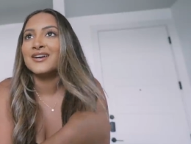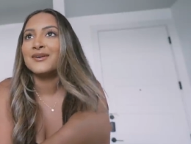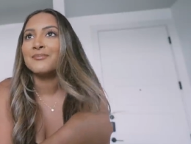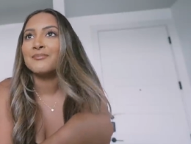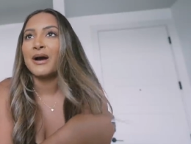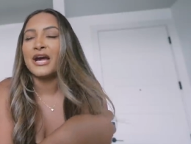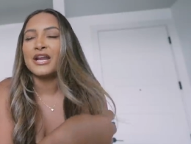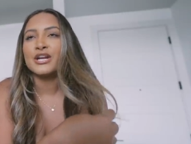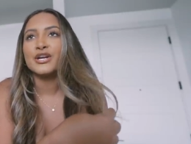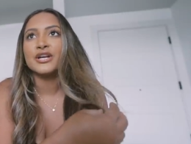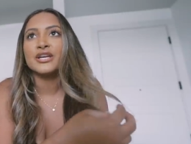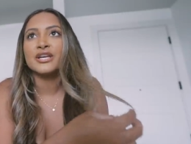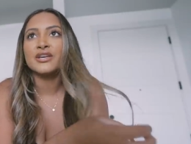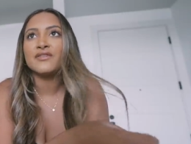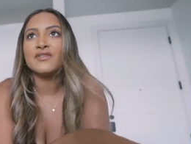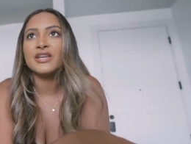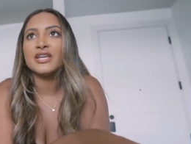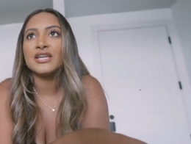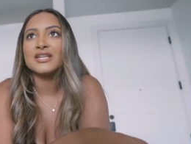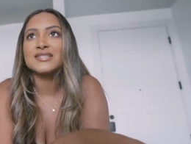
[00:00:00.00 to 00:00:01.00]
minor
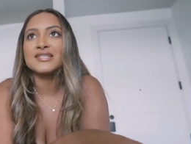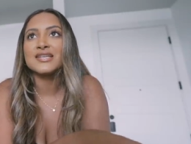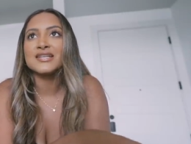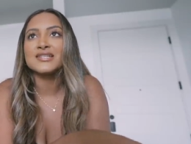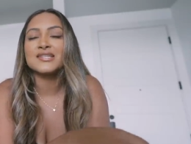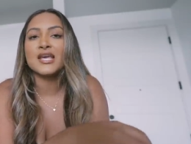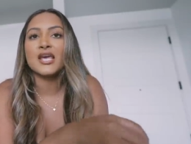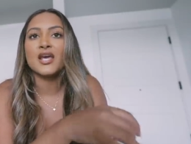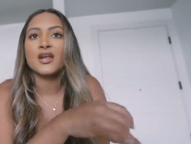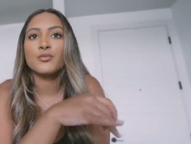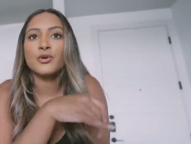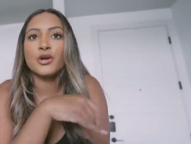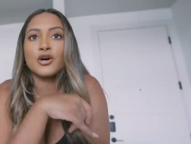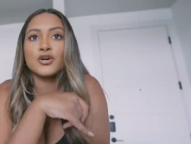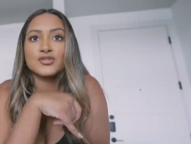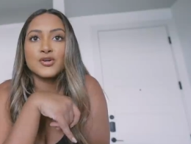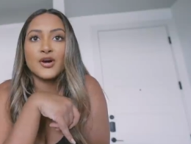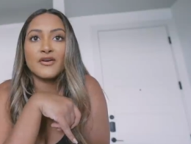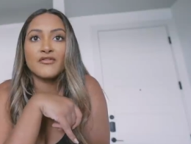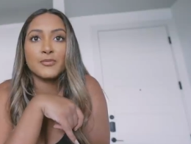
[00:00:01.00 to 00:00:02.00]
inconveniences and we
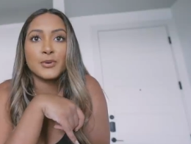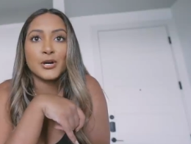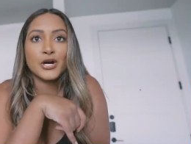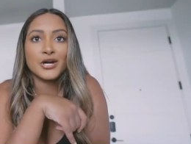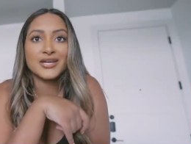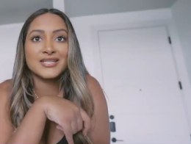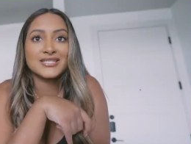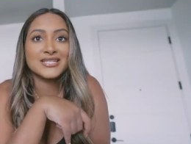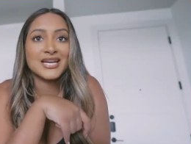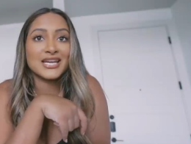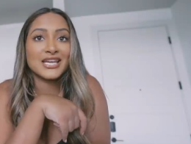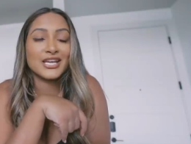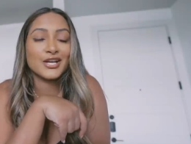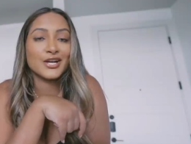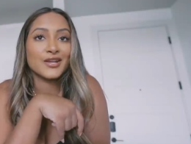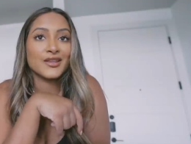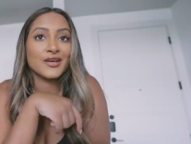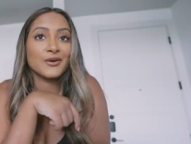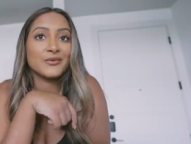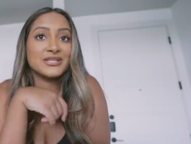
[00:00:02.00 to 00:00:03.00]
also have a parking deck
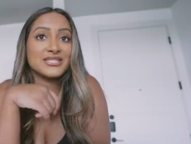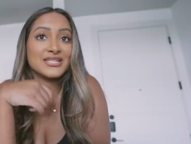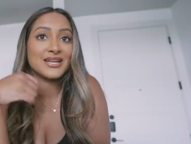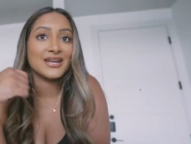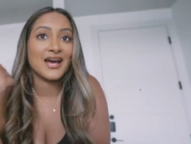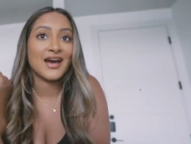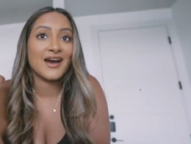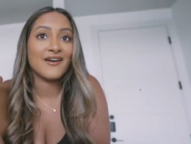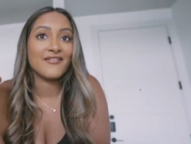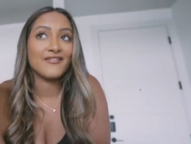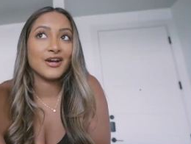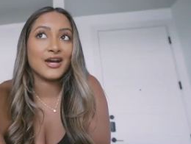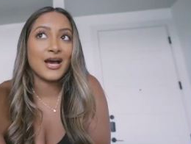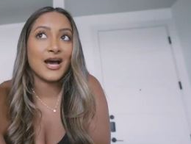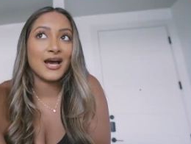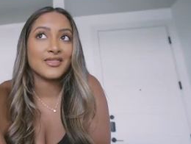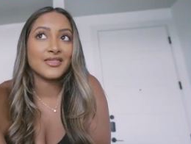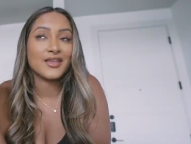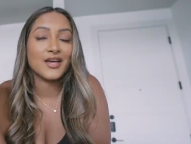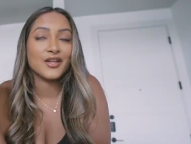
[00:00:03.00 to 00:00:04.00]
here that we didn't have
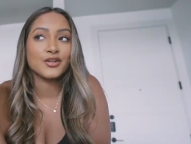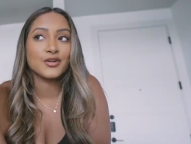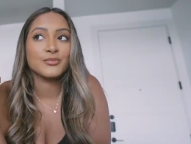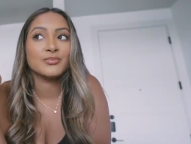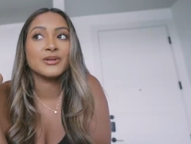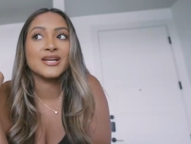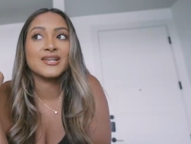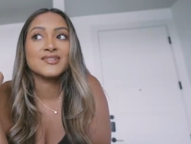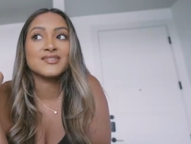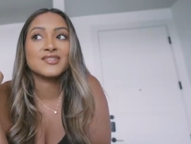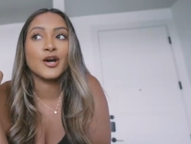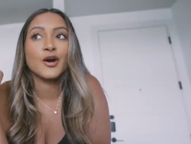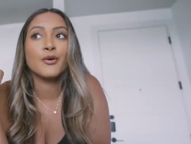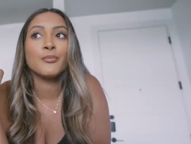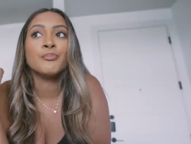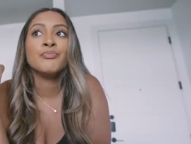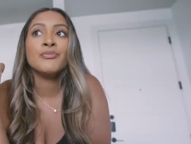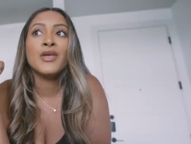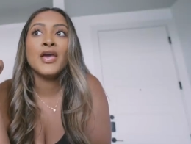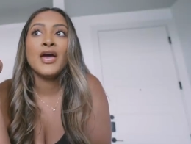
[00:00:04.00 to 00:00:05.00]
at the other place
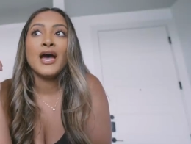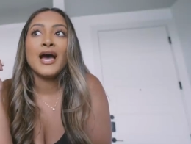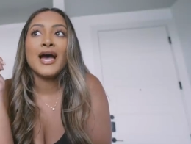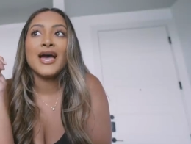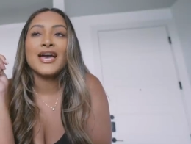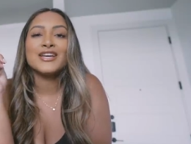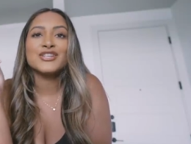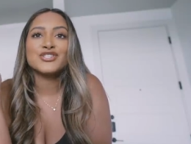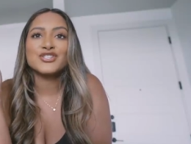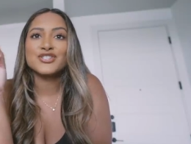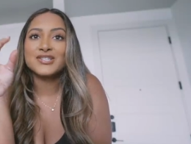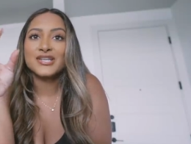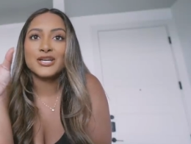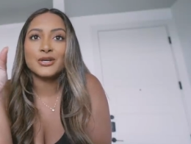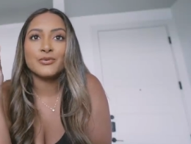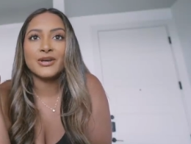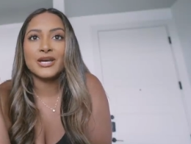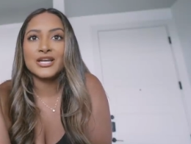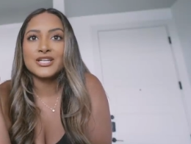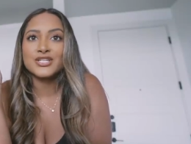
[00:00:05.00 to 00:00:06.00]
so it's just
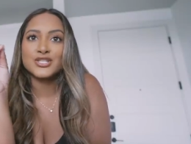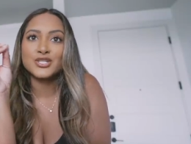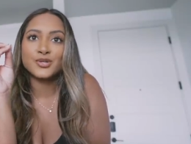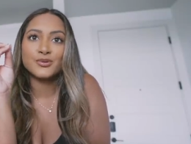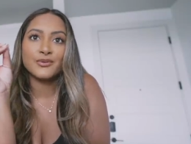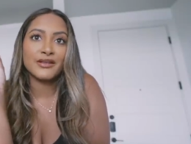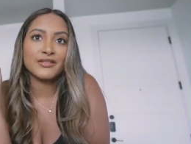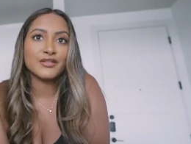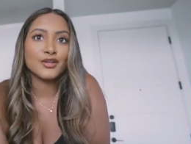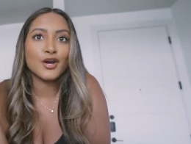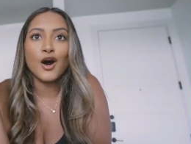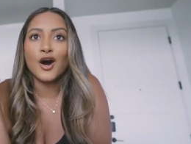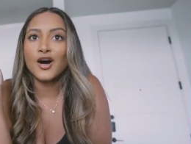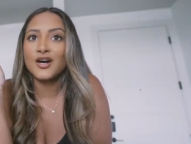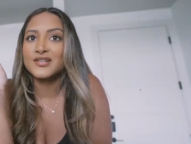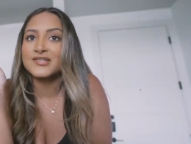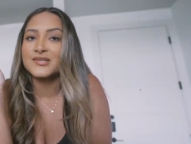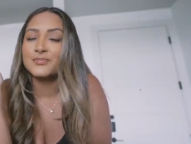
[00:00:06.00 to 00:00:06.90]
like we had to do like the cons